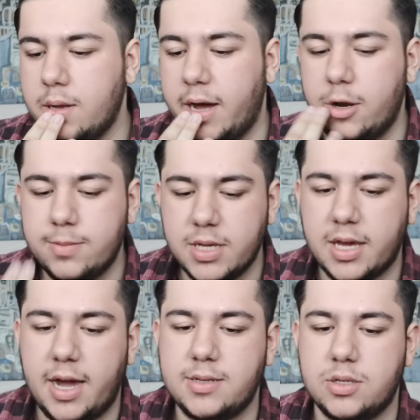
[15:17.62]
I love
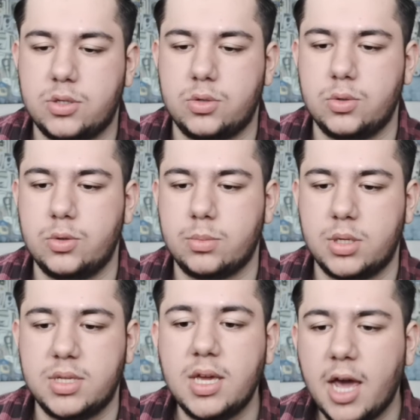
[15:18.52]
Zenkai's suit.
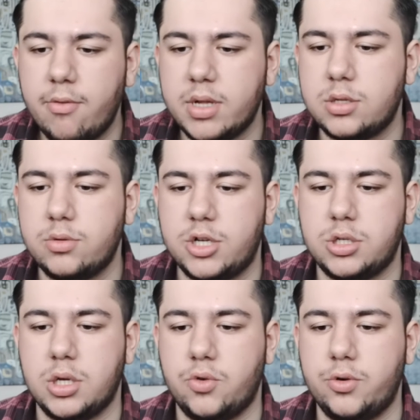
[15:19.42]
Zenkai Red Suit
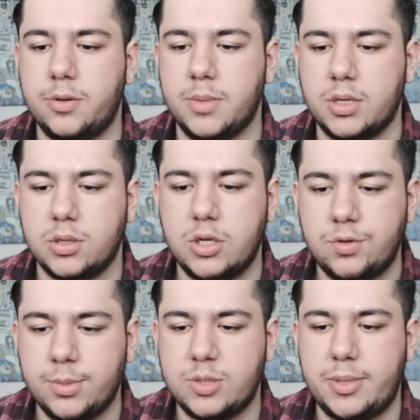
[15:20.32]
actually grew on me, so he's
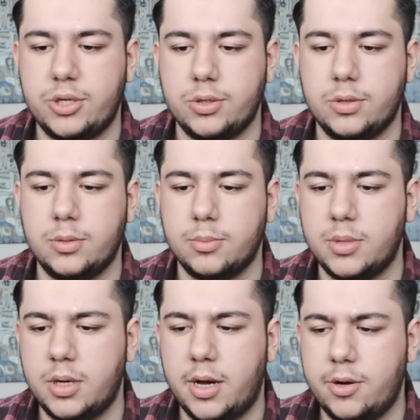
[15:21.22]
from a special,
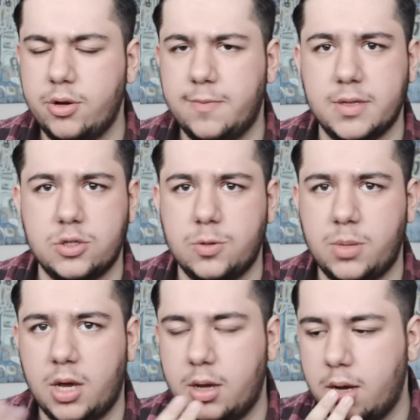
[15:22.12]
but I don't know if it's
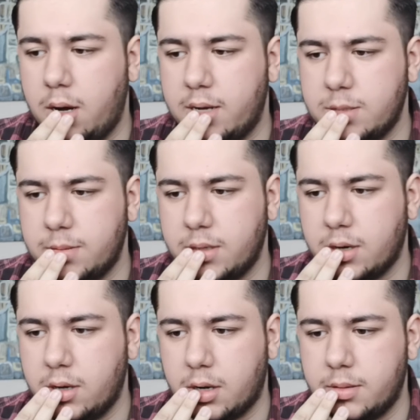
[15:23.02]
subbed yet as of the
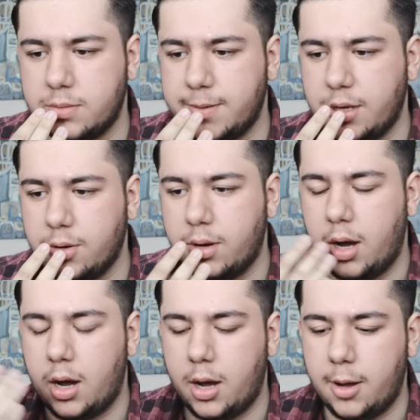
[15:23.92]
recording on this video.
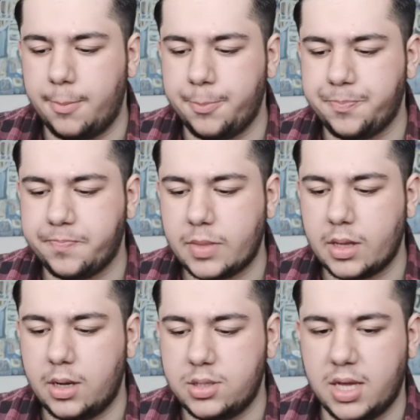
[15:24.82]

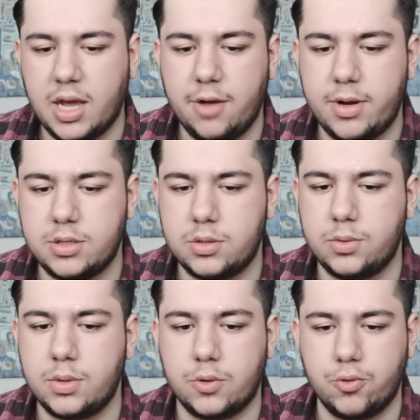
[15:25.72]
Zenkai Red
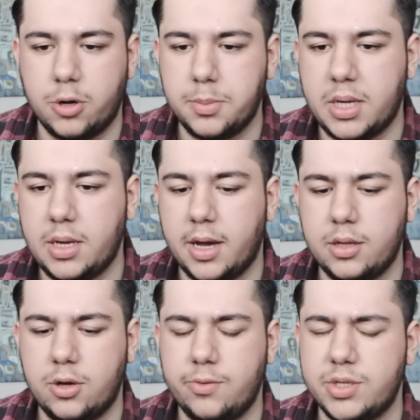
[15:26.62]
Suit grew on me.
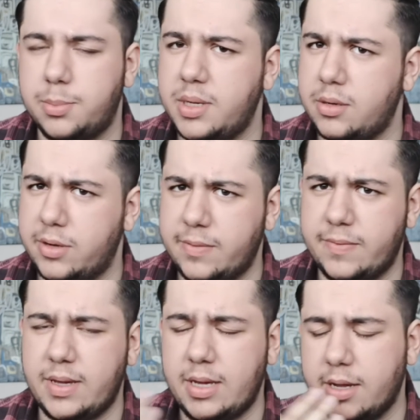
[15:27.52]
I thought it was a bit
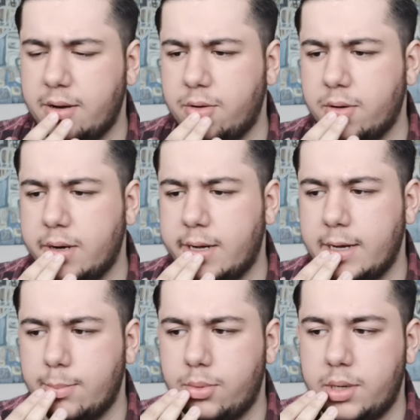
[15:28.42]
iffy, I'm not gonna
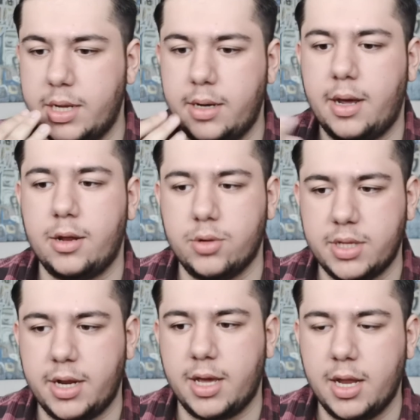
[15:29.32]
lie, but then I
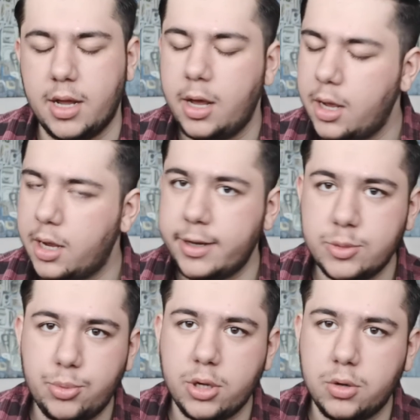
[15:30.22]
looked at it again, and
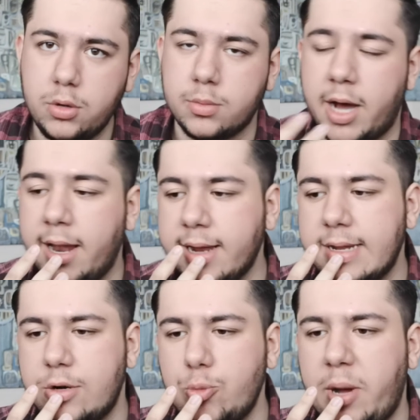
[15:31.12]
it's pretty cool. I like
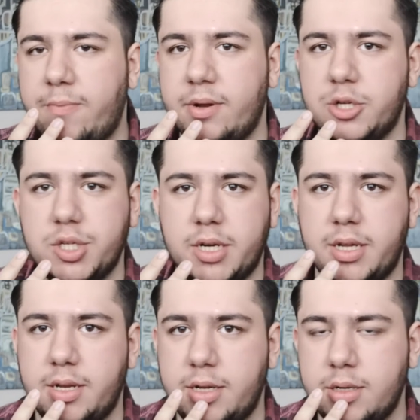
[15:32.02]
that loop out finisher that
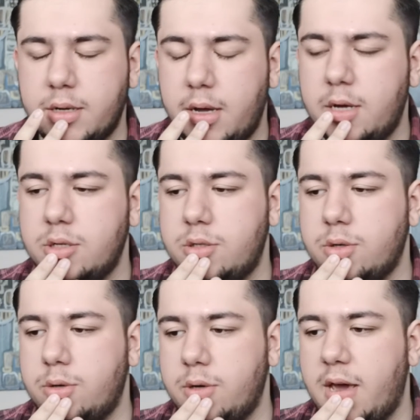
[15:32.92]
they did.
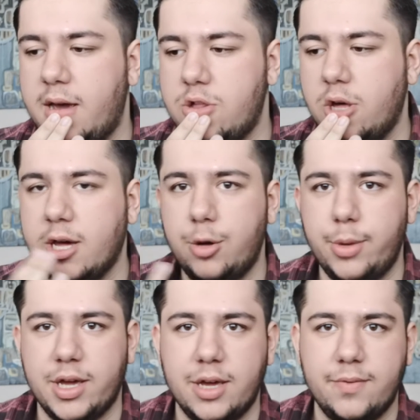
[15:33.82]
So yeah, check out
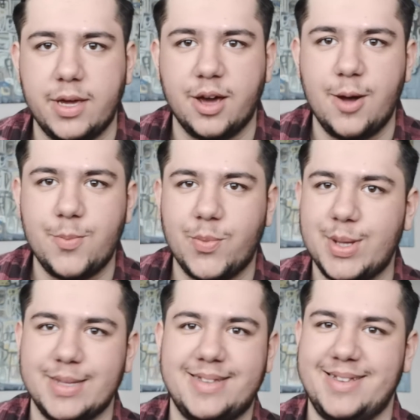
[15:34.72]
my Giphy cap.
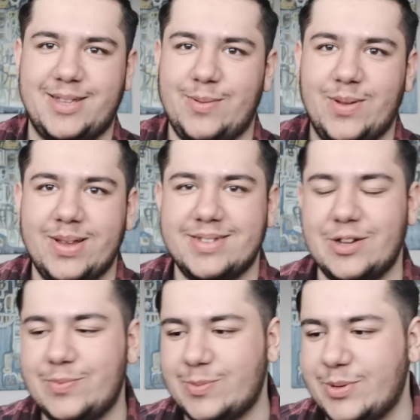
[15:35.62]
It's just a
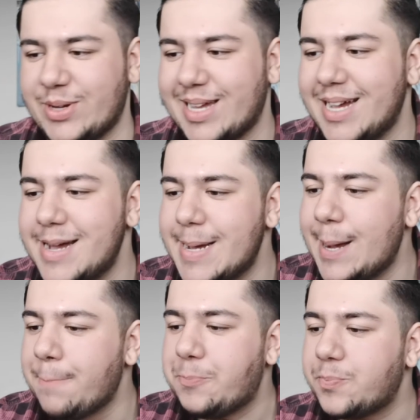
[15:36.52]
self plug.
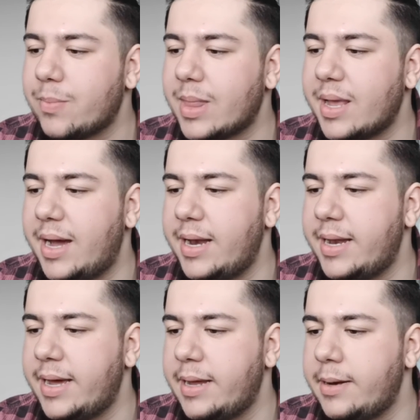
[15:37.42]

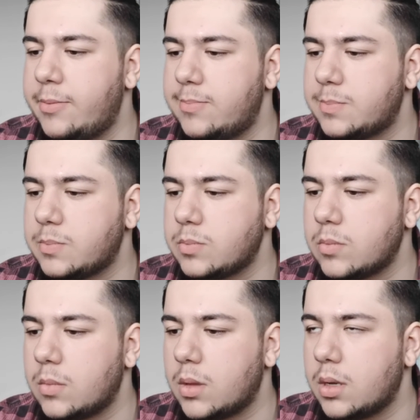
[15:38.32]
And then
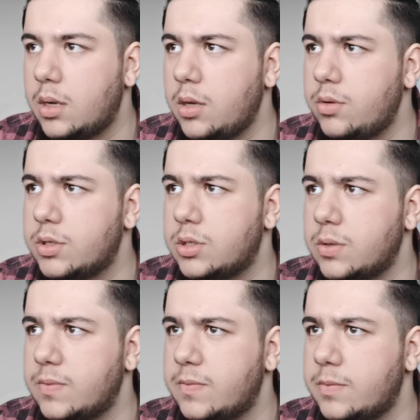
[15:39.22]
any other
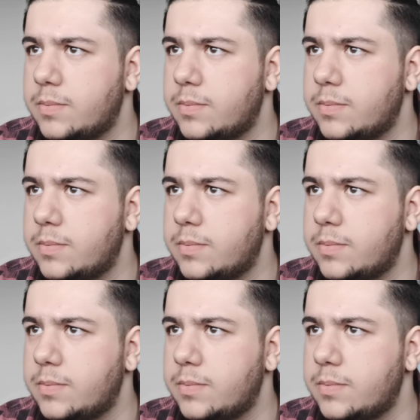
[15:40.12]
stuff.